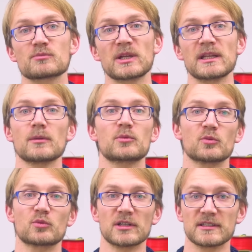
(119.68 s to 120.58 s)
speed up your
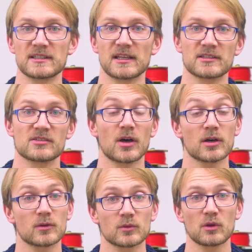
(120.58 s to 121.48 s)
prints, as
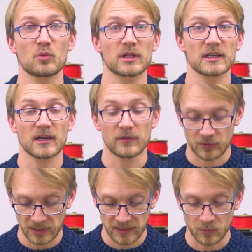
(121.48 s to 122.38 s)
not only will it
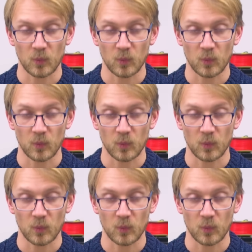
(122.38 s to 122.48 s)
cover a